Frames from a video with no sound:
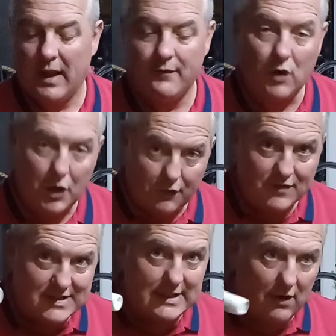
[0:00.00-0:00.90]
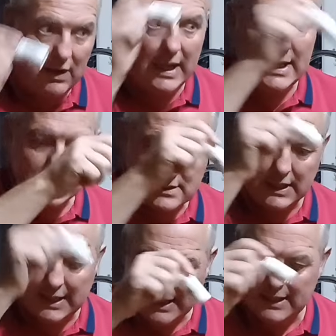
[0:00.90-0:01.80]
I've got enough to sterilise and
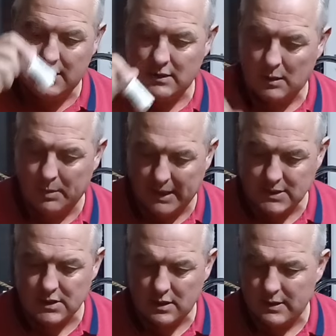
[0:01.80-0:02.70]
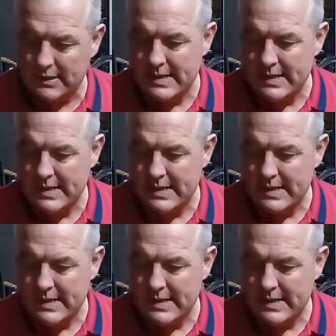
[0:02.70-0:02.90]
clean a pinter.